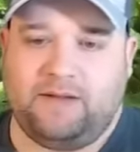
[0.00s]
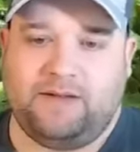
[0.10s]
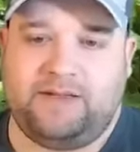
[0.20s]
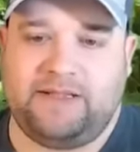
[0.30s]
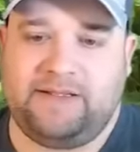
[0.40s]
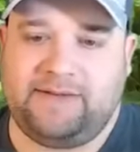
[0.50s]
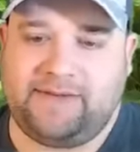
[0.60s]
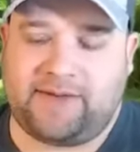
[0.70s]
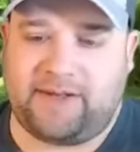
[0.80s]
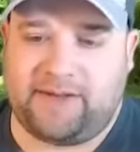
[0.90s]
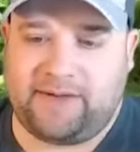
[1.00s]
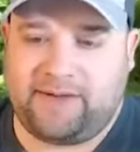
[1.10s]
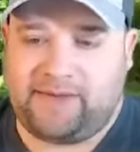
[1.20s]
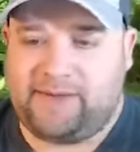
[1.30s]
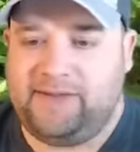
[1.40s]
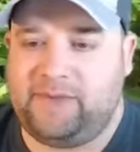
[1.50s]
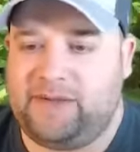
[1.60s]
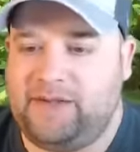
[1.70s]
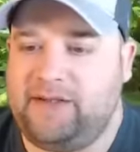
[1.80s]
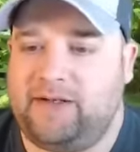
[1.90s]
Dean says he's
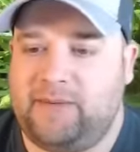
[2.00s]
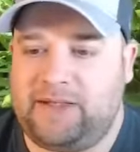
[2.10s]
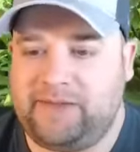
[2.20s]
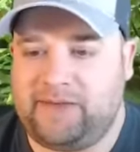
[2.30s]
been thinking about